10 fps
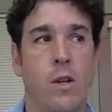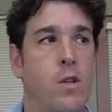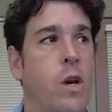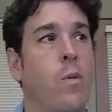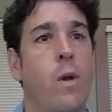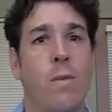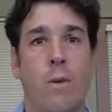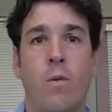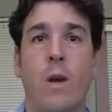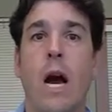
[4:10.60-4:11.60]
So I want to
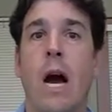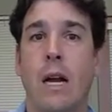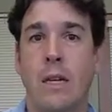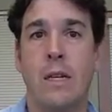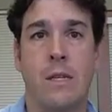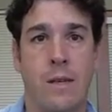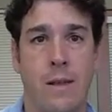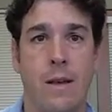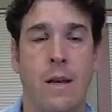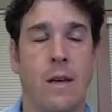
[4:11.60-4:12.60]
be
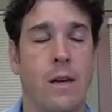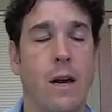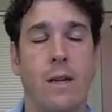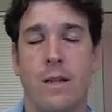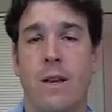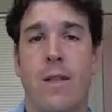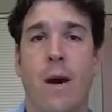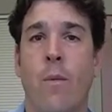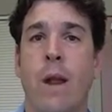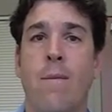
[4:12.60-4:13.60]
cognizant of
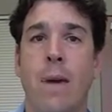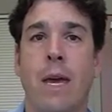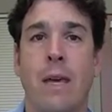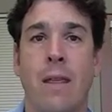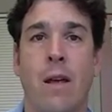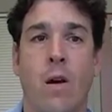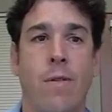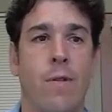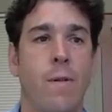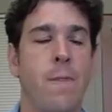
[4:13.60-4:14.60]
that when I'm making that
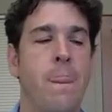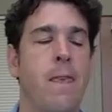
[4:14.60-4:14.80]
offer.